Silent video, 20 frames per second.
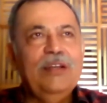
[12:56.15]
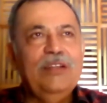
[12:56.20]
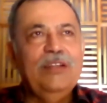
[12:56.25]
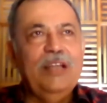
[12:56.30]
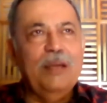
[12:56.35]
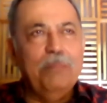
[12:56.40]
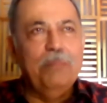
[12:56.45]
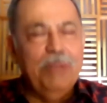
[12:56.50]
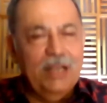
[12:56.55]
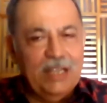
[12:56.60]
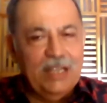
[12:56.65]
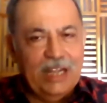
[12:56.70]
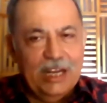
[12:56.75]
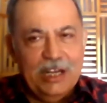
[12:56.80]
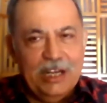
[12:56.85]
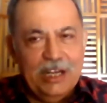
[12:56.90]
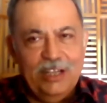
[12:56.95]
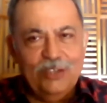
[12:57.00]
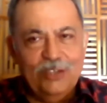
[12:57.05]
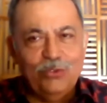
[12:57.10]
There have been
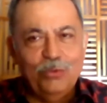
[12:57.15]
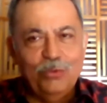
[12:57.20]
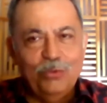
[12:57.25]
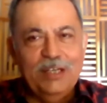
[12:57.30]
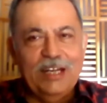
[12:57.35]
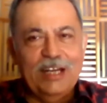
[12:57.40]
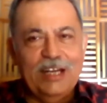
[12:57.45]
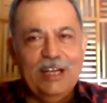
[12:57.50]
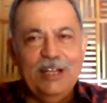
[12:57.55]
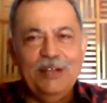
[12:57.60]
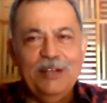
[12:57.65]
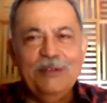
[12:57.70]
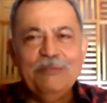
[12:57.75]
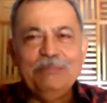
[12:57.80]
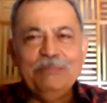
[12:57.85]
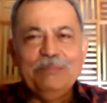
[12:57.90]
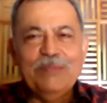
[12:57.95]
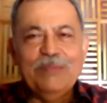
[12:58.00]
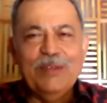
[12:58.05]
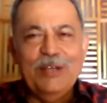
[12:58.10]
candidates who have been
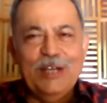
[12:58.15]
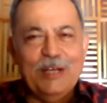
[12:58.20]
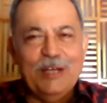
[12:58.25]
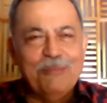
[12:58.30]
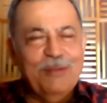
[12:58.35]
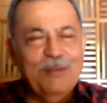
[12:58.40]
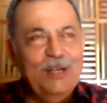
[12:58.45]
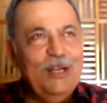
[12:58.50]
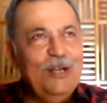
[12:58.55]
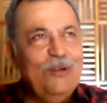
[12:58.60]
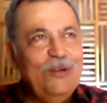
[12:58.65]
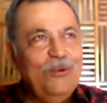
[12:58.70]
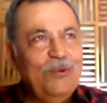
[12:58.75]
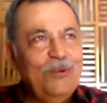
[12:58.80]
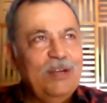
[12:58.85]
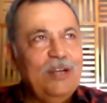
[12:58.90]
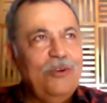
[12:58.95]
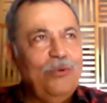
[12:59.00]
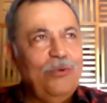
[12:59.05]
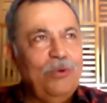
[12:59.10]
getting recommended
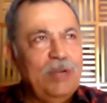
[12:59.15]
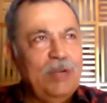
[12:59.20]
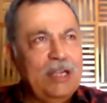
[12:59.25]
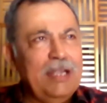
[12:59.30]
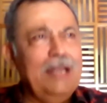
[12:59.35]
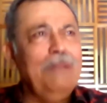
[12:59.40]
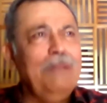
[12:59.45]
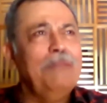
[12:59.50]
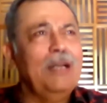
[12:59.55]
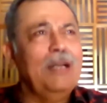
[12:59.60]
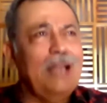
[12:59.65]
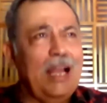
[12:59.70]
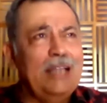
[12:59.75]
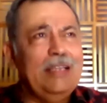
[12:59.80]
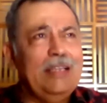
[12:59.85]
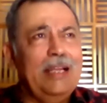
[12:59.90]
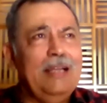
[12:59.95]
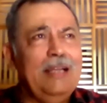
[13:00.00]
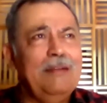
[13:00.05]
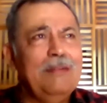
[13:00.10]
over and over again. But I
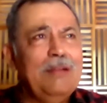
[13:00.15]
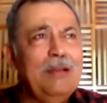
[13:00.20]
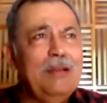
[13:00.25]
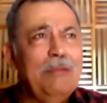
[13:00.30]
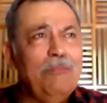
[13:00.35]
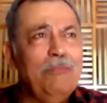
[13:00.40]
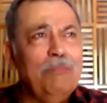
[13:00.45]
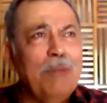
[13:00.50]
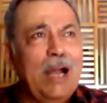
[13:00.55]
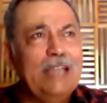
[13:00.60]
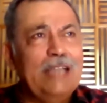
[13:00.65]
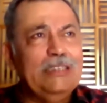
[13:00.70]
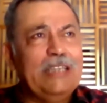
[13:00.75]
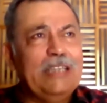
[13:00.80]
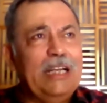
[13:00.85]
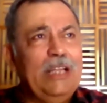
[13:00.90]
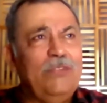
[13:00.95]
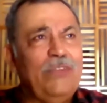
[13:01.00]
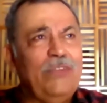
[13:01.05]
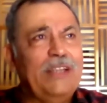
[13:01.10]
think my
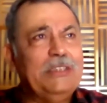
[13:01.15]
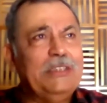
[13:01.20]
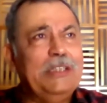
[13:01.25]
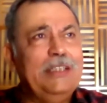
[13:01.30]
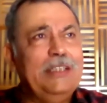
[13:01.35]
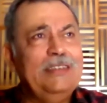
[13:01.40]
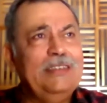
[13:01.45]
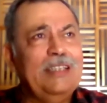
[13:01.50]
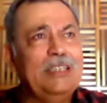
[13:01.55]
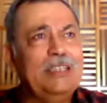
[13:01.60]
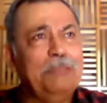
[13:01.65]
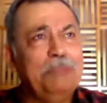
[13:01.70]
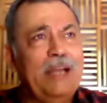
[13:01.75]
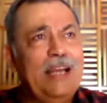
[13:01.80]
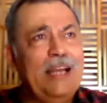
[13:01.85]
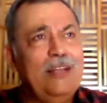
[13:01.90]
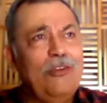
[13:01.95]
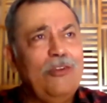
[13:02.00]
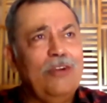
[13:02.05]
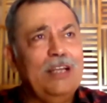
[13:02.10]
satisfaction is that
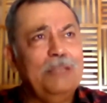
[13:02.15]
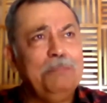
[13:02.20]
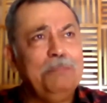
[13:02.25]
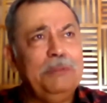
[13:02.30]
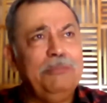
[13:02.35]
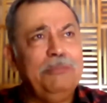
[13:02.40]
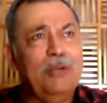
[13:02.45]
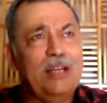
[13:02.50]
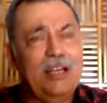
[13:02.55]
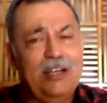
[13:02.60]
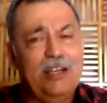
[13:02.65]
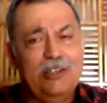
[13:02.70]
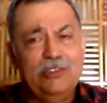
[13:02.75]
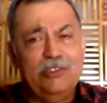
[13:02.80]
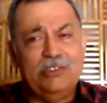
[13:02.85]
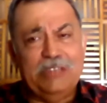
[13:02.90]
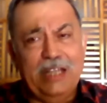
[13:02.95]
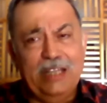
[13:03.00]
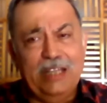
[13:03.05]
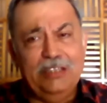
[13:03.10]
as long as people can
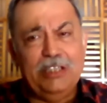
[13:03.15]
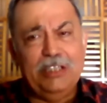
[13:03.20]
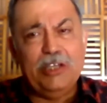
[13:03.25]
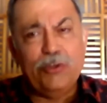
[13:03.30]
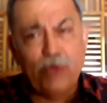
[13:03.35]
understand the